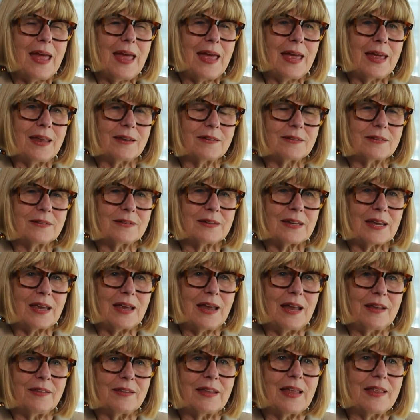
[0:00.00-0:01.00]
and
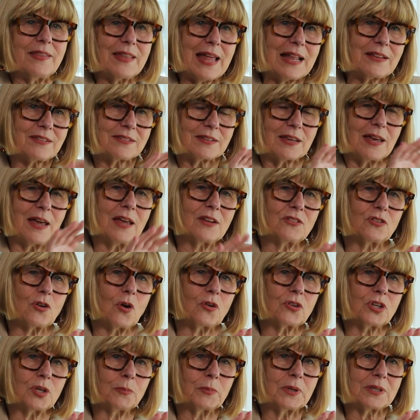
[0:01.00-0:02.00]
that's a
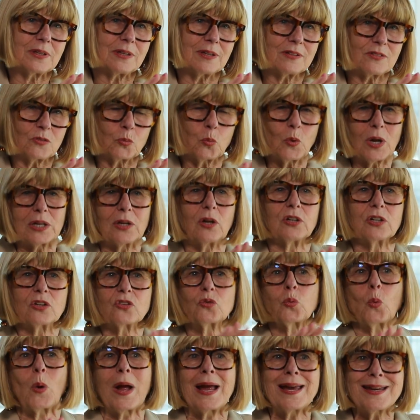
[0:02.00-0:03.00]
document that's well on
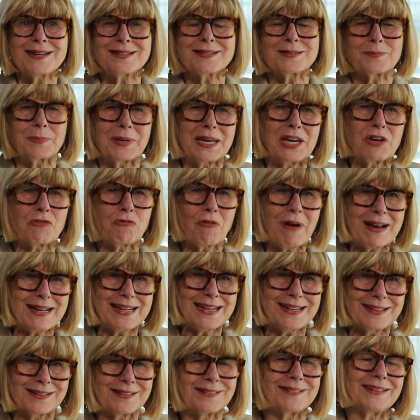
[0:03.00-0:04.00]
its way to being
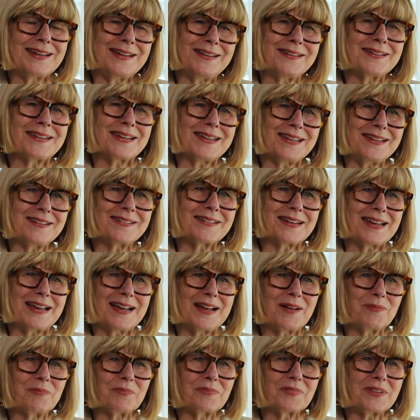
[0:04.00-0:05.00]
ready, and indeed
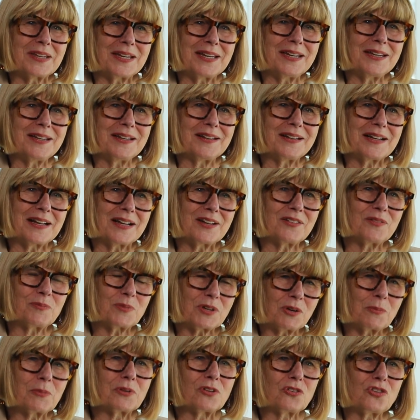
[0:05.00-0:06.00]
the
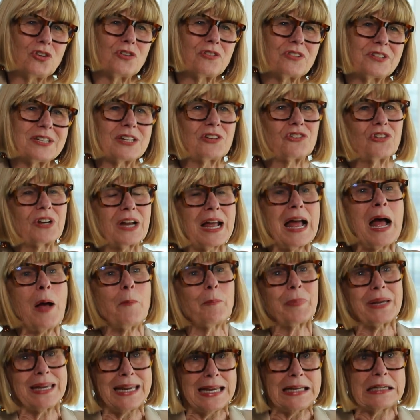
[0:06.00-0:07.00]
criminal jurisdiction
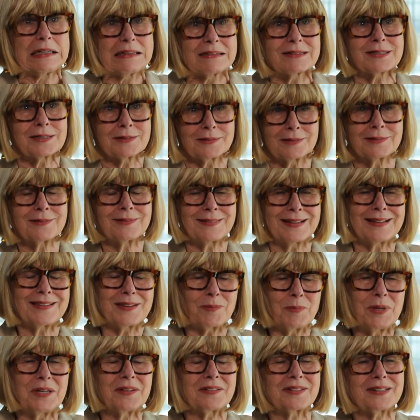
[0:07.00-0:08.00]
can't begin until
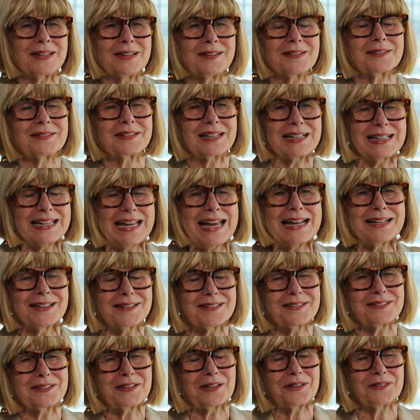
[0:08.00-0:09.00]
the Minister has declared
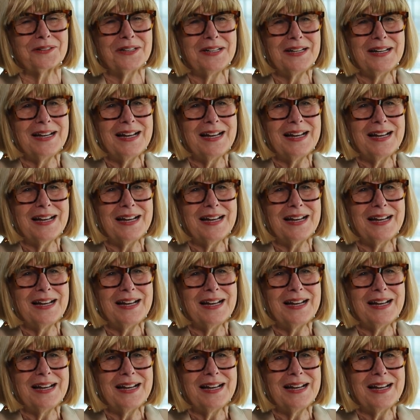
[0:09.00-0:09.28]
it. So